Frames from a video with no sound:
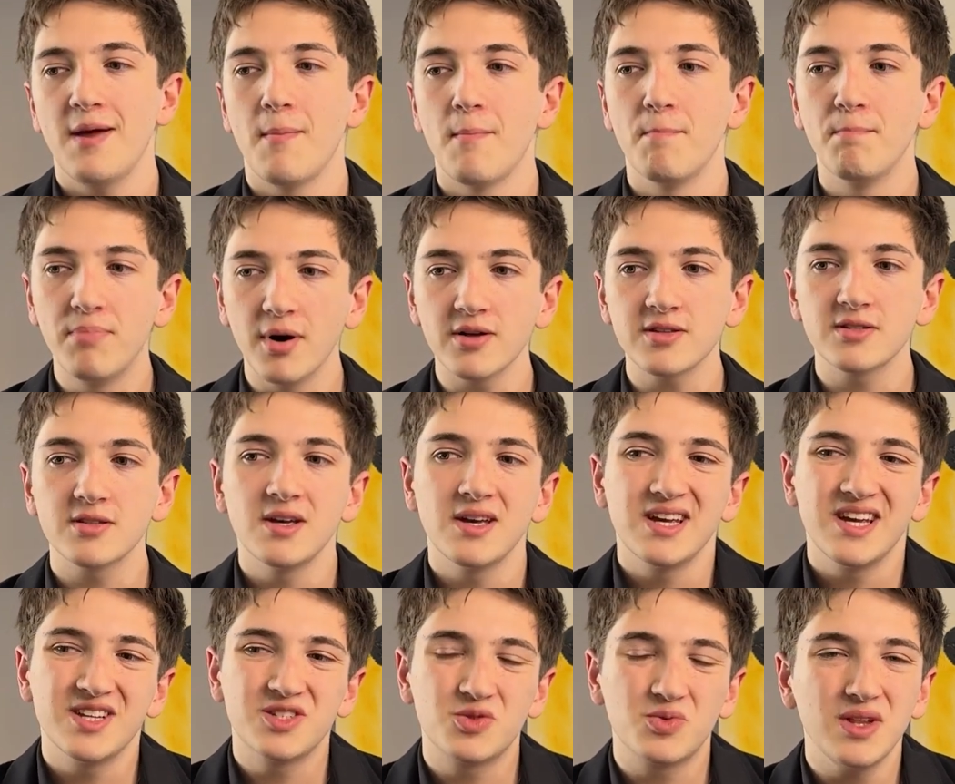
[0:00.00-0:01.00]
But
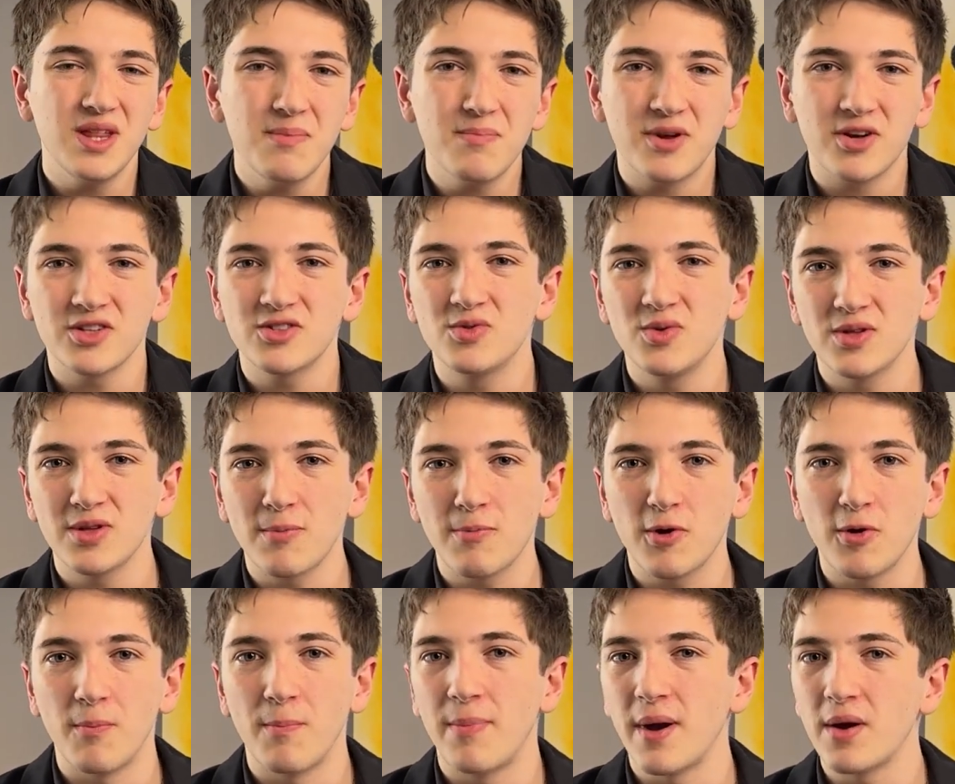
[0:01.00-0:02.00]
it's really because you end up
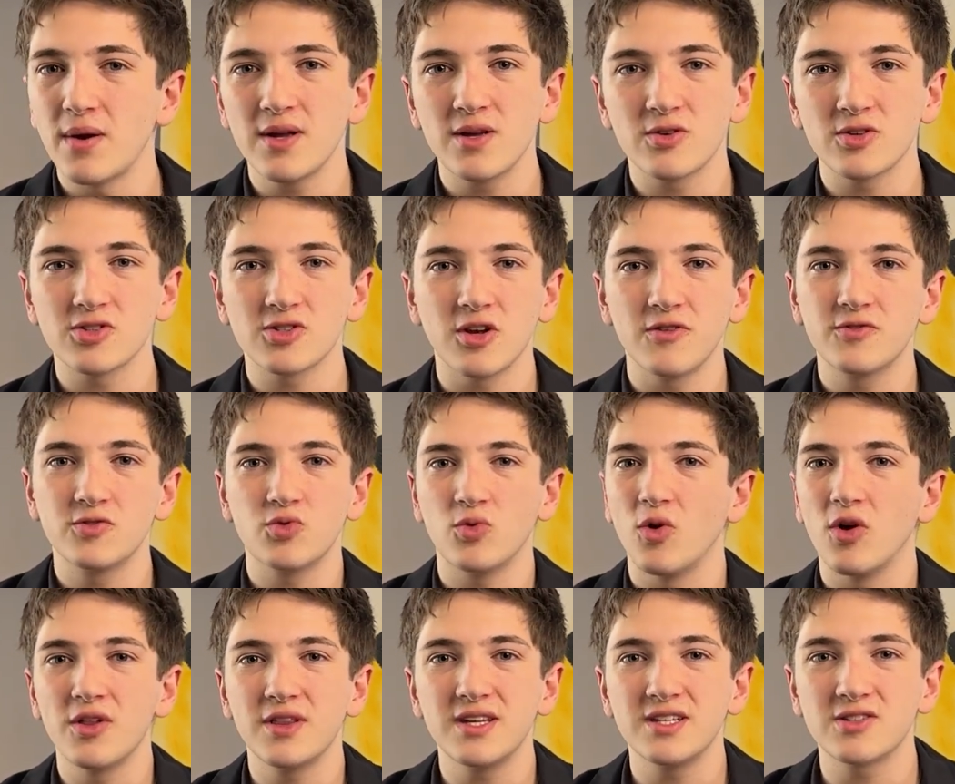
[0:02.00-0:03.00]
comparing yourself to
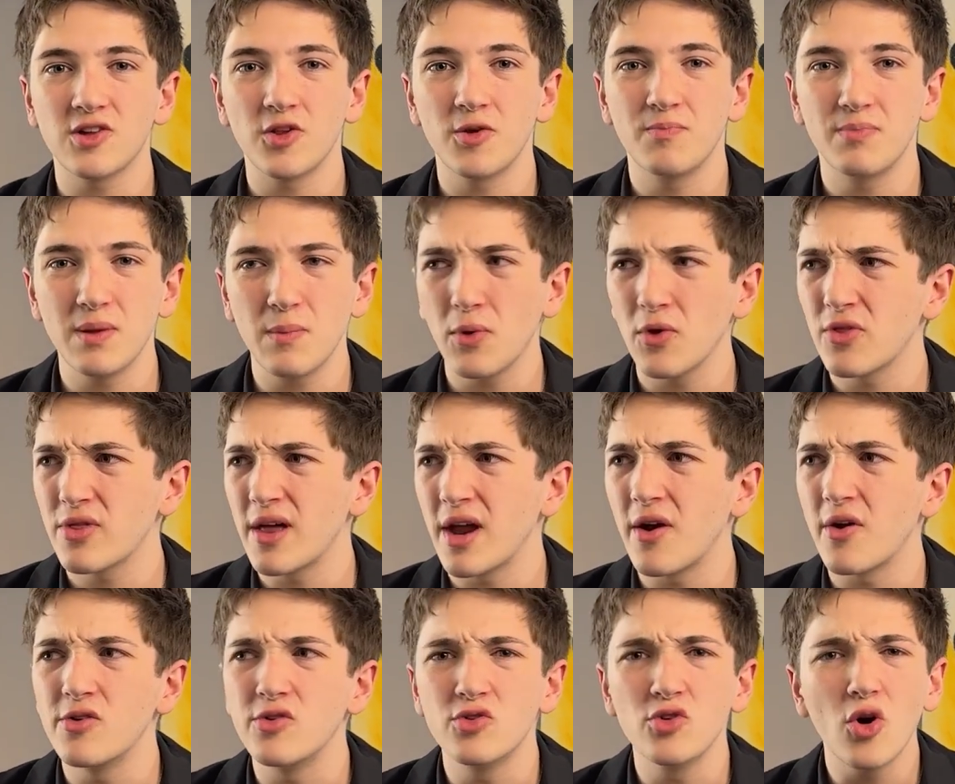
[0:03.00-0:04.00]
all these other people that
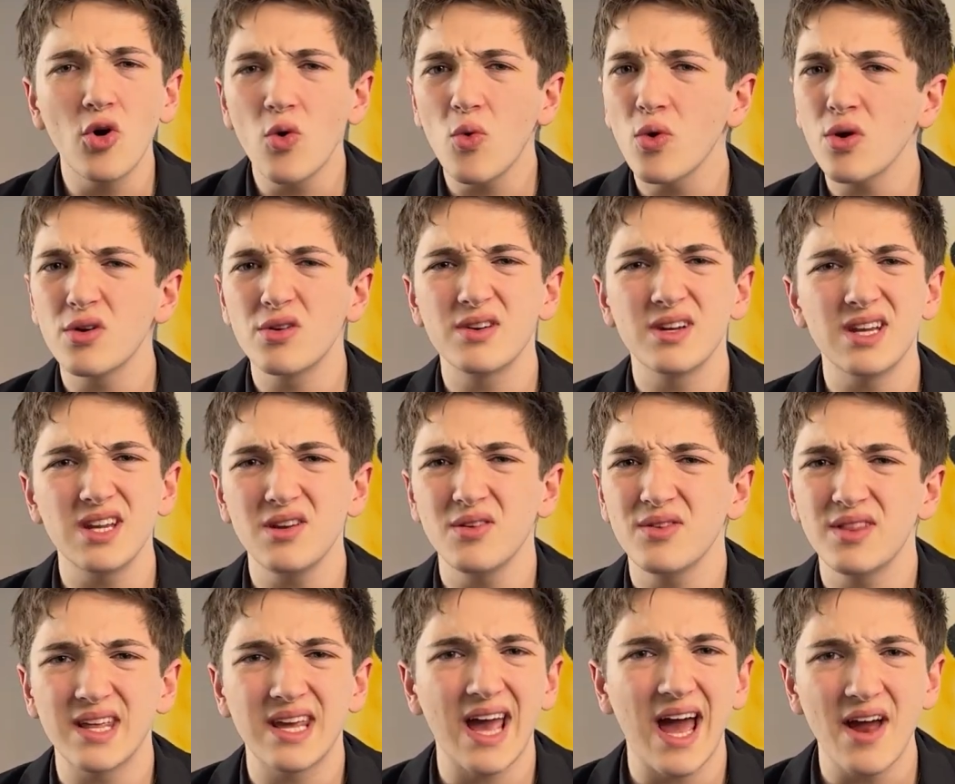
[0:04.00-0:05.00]
are nowhere near
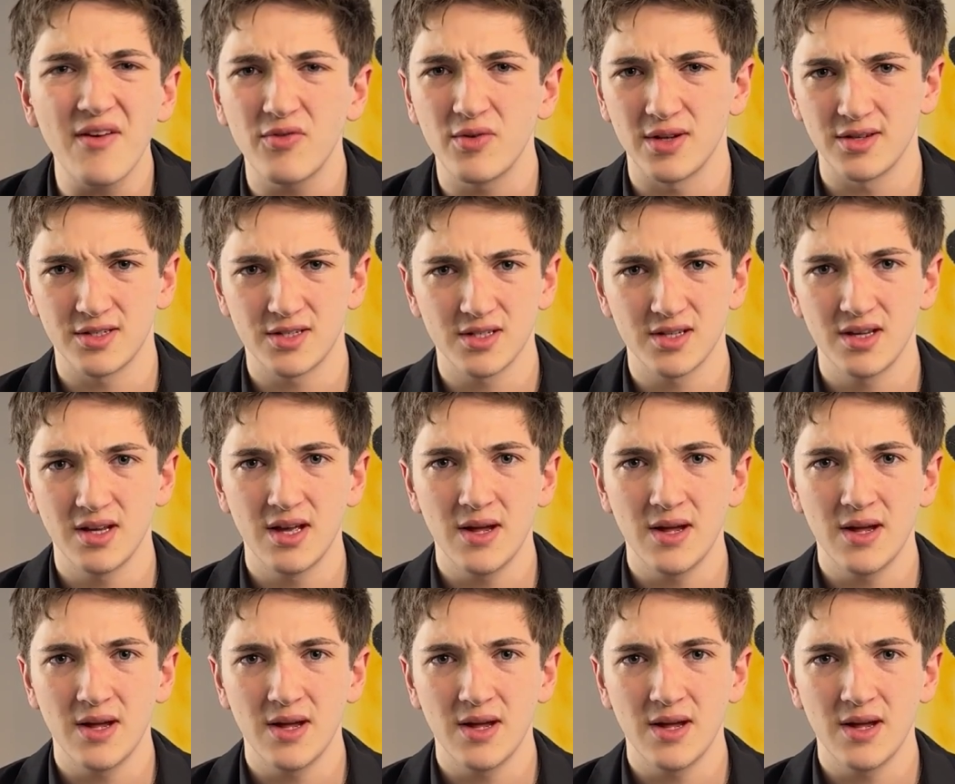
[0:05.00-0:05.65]
the average.